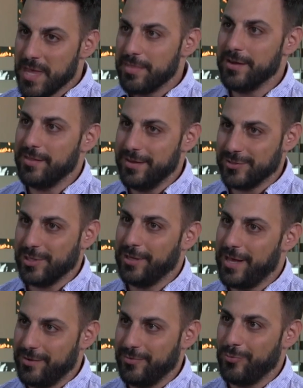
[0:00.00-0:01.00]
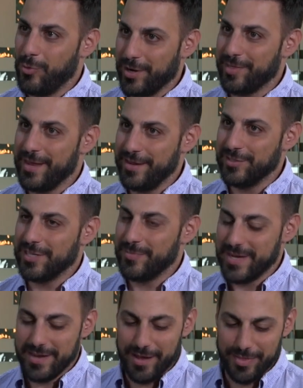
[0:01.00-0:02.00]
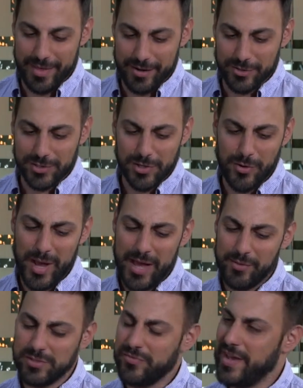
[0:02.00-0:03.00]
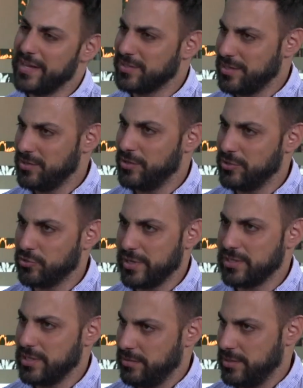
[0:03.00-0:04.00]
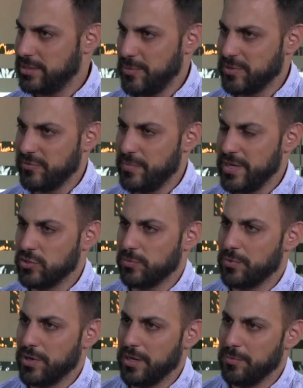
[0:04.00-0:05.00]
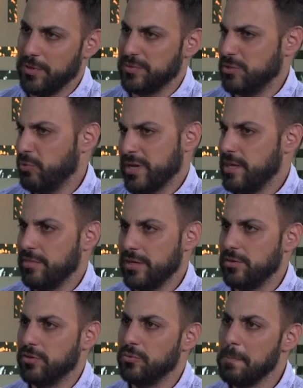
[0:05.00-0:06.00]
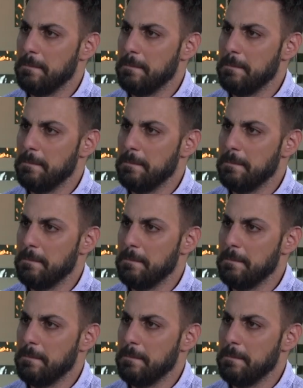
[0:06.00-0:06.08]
there, there's a lot of work that needs to be done there. So how is FAST, you know, addressing these types of major problems, and what can they do?